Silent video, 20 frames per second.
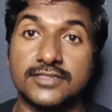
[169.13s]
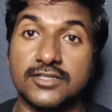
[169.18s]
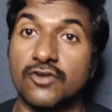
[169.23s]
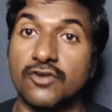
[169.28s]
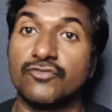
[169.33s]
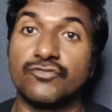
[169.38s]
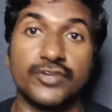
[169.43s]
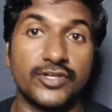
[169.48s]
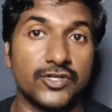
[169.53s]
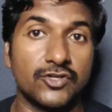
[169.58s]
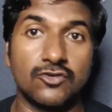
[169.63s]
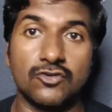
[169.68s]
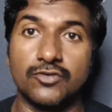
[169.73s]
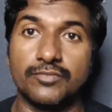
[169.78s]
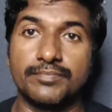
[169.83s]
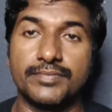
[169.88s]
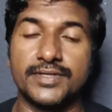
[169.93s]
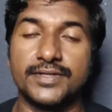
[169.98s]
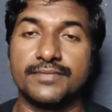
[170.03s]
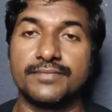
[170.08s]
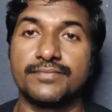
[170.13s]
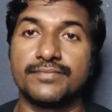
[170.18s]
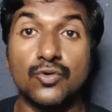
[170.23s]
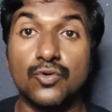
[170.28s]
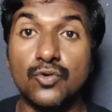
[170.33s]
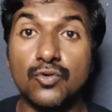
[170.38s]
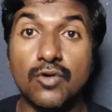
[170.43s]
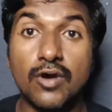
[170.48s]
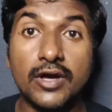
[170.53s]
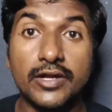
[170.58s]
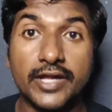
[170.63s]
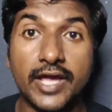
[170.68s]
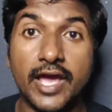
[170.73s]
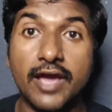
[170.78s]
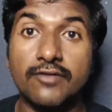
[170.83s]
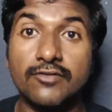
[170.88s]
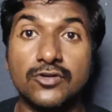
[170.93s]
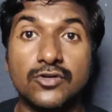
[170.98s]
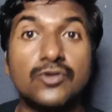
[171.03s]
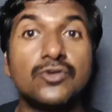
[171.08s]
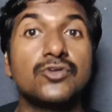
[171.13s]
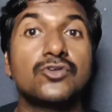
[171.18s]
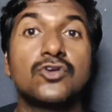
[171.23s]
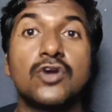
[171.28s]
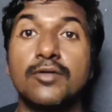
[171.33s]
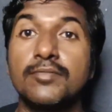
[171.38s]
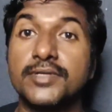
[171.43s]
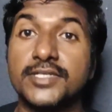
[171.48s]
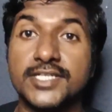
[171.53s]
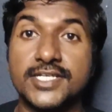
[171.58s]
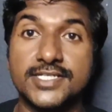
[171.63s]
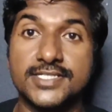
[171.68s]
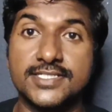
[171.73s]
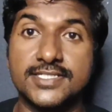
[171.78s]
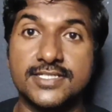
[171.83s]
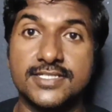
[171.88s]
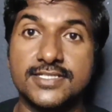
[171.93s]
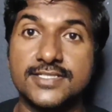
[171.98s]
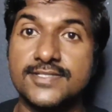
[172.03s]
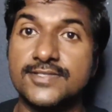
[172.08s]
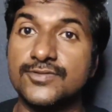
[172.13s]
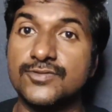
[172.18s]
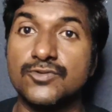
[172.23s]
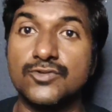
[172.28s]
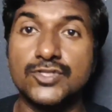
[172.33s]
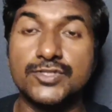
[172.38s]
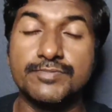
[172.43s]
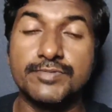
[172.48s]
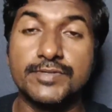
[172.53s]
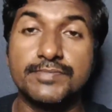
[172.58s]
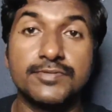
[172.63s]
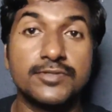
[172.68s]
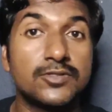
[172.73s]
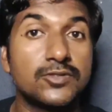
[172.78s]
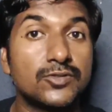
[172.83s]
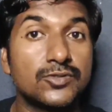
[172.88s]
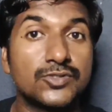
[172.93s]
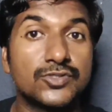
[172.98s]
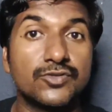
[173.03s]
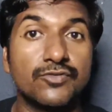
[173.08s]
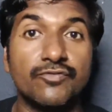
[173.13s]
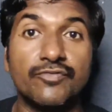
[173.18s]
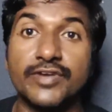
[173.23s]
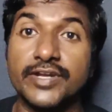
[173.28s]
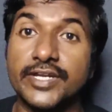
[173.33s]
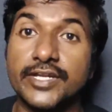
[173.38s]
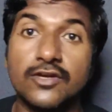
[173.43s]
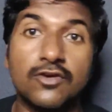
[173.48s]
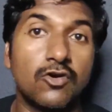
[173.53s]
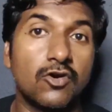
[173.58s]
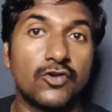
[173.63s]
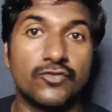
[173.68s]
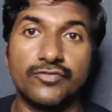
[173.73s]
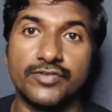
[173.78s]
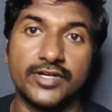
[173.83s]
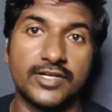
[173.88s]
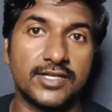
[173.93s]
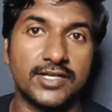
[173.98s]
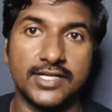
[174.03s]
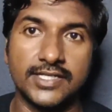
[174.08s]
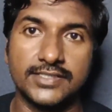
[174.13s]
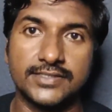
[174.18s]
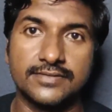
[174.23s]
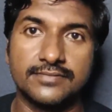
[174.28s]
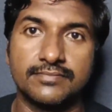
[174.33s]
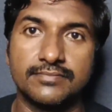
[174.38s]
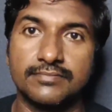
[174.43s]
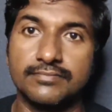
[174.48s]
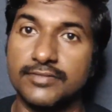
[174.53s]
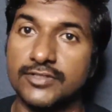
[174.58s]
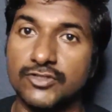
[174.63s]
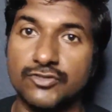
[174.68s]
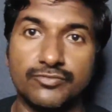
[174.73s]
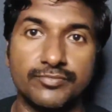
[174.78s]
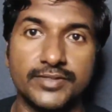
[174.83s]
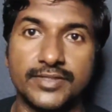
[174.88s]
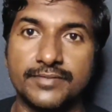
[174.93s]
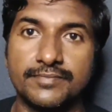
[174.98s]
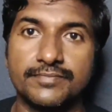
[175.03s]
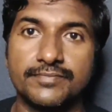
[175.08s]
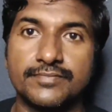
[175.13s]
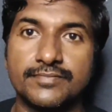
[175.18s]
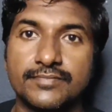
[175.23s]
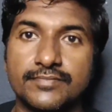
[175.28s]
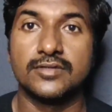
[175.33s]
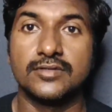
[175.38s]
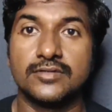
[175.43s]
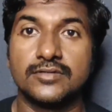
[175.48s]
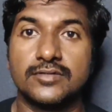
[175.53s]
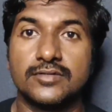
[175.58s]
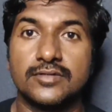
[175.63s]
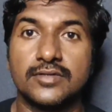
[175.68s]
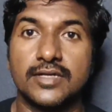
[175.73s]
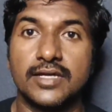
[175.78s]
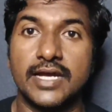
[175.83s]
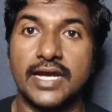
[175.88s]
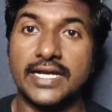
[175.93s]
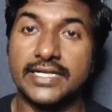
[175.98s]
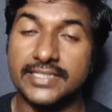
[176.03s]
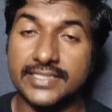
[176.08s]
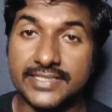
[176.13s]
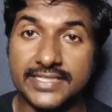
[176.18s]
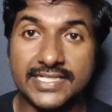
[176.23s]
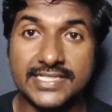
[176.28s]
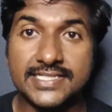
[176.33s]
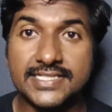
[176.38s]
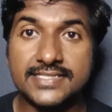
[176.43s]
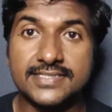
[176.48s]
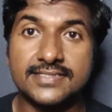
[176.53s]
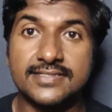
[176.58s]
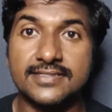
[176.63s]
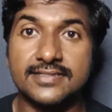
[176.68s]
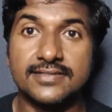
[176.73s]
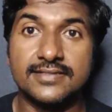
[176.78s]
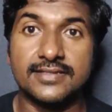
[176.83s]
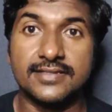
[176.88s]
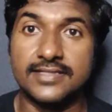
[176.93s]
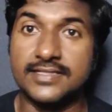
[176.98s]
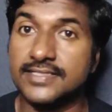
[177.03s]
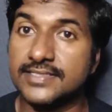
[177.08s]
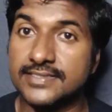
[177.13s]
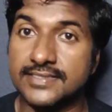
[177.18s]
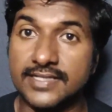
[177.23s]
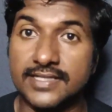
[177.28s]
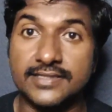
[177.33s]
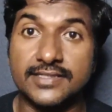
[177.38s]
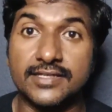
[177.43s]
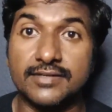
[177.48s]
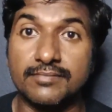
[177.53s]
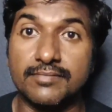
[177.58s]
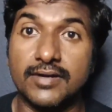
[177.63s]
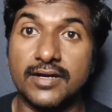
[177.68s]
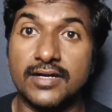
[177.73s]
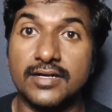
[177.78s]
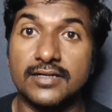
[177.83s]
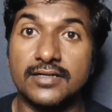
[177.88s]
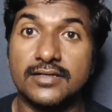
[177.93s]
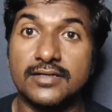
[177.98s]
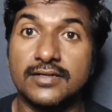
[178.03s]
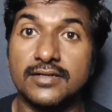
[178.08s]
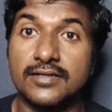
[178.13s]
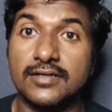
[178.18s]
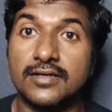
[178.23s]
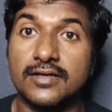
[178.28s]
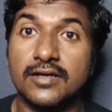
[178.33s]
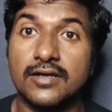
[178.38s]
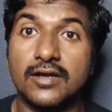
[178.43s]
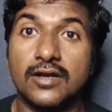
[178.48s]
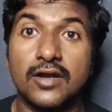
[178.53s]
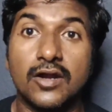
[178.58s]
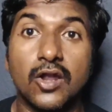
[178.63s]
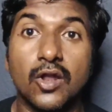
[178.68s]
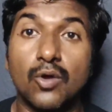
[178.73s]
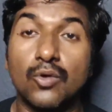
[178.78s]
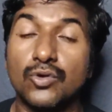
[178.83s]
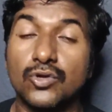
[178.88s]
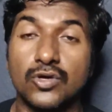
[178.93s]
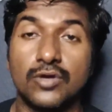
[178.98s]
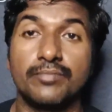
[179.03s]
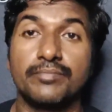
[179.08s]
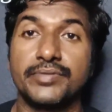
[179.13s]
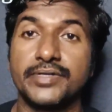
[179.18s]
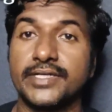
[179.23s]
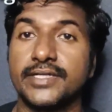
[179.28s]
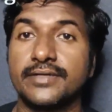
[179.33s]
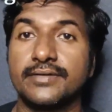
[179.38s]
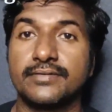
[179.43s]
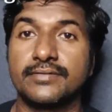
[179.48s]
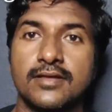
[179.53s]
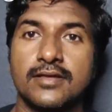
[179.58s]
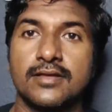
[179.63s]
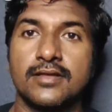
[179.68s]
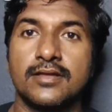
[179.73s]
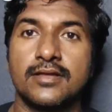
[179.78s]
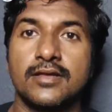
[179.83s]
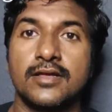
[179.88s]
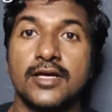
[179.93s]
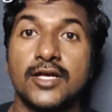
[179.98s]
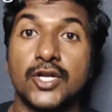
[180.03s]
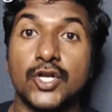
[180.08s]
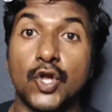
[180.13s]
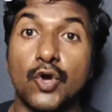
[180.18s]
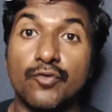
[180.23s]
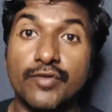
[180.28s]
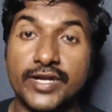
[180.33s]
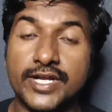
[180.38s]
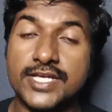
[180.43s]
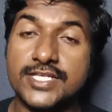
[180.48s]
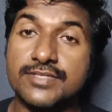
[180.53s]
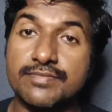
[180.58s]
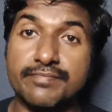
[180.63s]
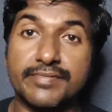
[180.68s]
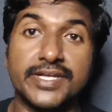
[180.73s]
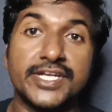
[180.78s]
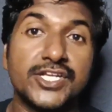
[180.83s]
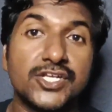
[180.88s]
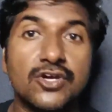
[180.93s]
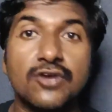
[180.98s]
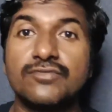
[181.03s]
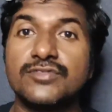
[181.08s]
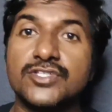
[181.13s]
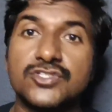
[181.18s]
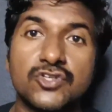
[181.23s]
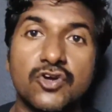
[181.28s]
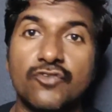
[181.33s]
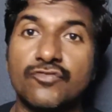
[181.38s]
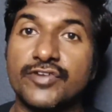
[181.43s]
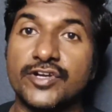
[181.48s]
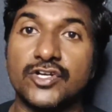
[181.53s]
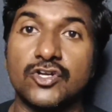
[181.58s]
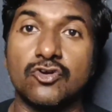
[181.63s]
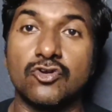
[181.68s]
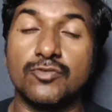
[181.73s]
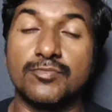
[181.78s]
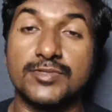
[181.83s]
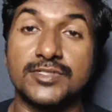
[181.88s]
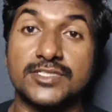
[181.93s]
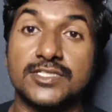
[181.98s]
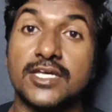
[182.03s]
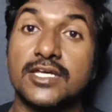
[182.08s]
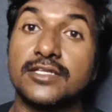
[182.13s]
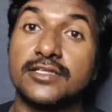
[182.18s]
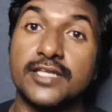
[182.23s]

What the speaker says: software developer. So who are have good communication skills, those people look very confident, guys, believe me. And the next skill is nothing but cloud computing. Nowadays, many of the software developers